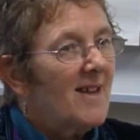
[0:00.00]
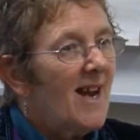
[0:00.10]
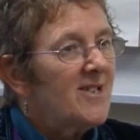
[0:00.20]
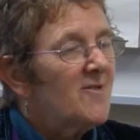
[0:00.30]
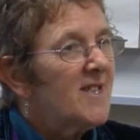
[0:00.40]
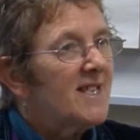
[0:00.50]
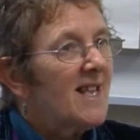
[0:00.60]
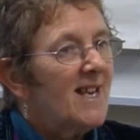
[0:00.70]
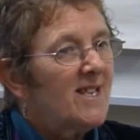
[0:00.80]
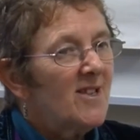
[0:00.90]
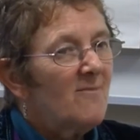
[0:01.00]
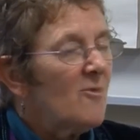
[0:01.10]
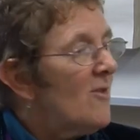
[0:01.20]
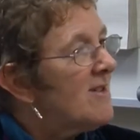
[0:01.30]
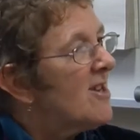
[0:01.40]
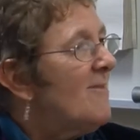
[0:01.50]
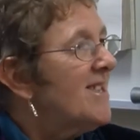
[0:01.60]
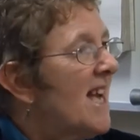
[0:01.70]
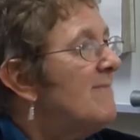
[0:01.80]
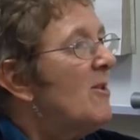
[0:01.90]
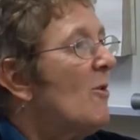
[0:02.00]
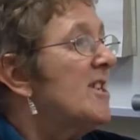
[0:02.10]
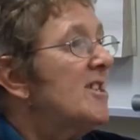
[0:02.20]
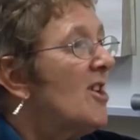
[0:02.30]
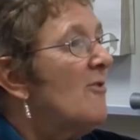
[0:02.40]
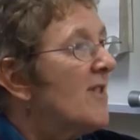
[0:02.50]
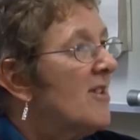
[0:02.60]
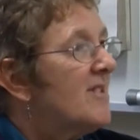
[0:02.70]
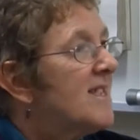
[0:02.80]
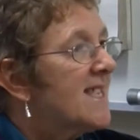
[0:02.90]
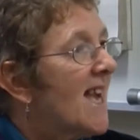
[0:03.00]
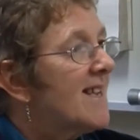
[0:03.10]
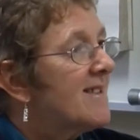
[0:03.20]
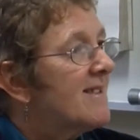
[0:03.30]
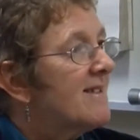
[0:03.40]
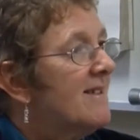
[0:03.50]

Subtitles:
I used to say to them, well, come on, tell me what you don't understand.